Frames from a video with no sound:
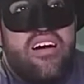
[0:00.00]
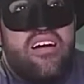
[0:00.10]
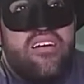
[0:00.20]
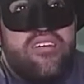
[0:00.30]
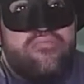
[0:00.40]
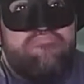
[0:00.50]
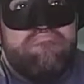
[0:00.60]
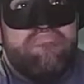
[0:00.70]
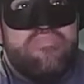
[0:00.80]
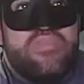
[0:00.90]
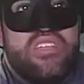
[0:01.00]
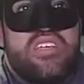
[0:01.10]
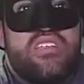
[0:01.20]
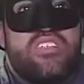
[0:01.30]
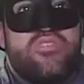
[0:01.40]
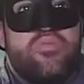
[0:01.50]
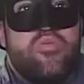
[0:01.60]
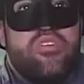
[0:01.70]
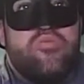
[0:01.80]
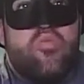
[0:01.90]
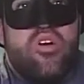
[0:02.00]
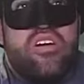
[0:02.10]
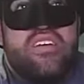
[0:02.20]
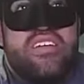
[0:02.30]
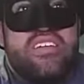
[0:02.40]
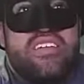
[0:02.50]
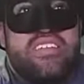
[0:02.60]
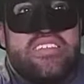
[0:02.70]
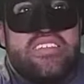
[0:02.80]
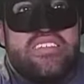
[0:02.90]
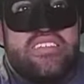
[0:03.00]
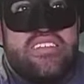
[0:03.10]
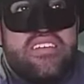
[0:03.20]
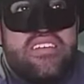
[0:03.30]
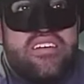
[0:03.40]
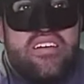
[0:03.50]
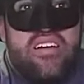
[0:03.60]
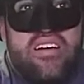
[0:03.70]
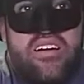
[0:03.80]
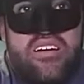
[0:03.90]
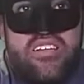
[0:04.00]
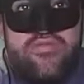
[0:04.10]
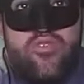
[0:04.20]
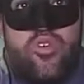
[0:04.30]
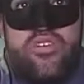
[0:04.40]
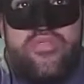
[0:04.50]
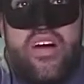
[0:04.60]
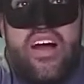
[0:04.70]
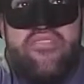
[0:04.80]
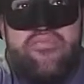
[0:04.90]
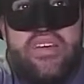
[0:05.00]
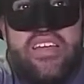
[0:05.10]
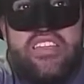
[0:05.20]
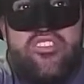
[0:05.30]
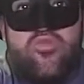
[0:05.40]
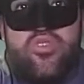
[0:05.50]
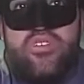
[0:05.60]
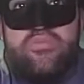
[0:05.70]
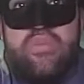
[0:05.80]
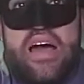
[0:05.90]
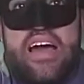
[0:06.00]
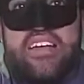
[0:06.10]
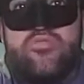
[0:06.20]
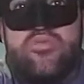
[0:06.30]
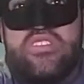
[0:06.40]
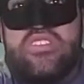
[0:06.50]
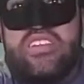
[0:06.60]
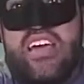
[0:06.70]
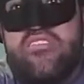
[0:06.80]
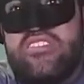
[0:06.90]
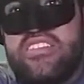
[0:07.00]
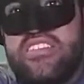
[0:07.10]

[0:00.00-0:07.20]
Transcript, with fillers: Um, the Spooky Walk is a 45 minute thrill packed with scary